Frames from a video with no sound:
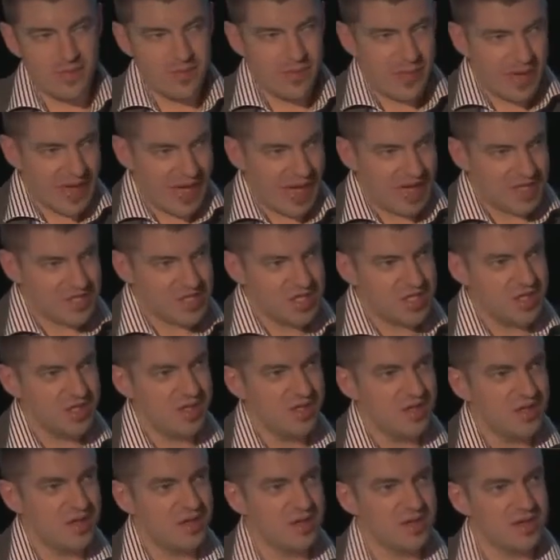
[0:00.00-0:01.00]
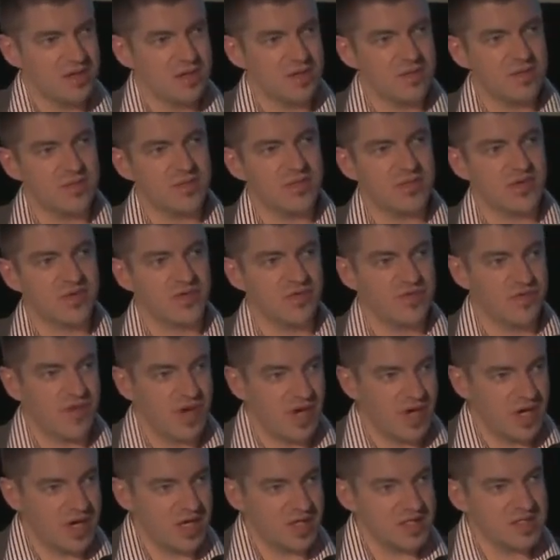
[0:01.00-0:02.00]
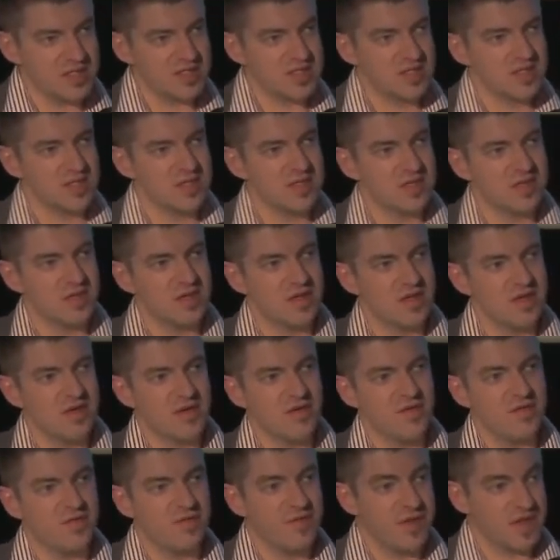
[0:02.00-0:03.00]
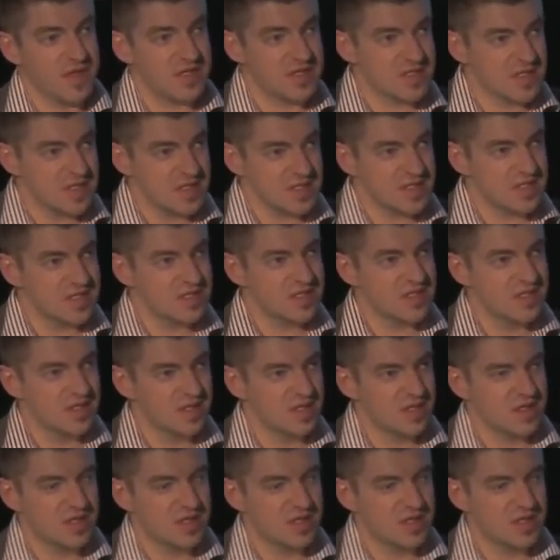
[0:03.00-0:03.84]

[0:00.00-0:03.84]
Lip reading: Patching provides fixes